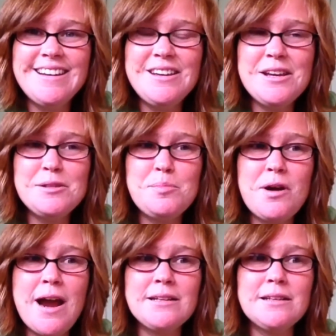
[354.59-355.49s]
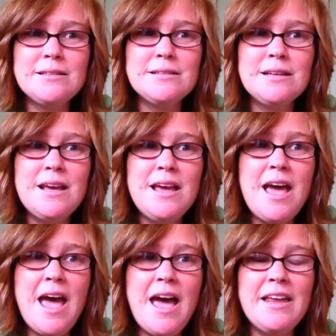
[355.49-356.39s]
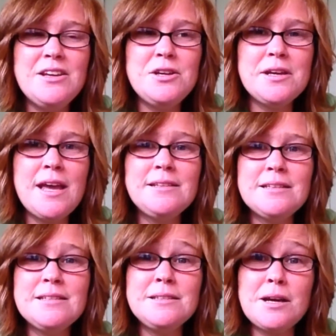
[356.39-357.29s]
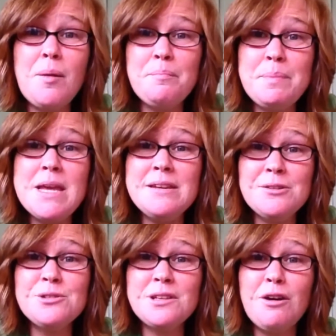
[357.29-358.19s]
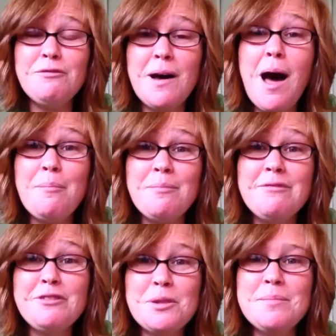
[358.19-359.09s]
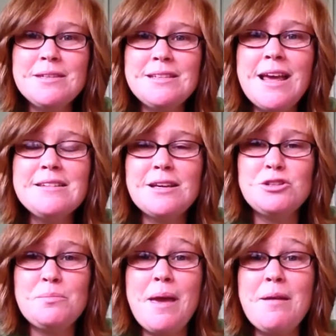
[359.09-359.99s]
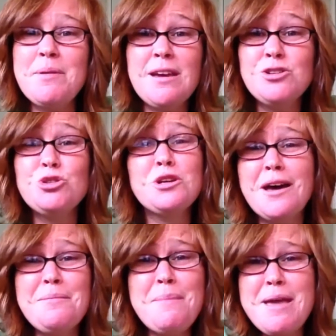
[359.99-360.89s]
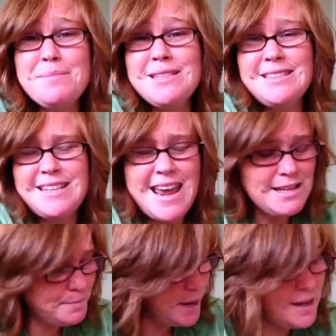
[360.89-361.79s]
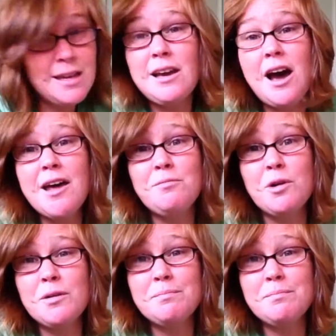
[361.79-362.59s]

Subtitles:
You get to practice. And you get to stop beating yourself up for the mistakes that you make. Because you're going to make mistakes. My God, we're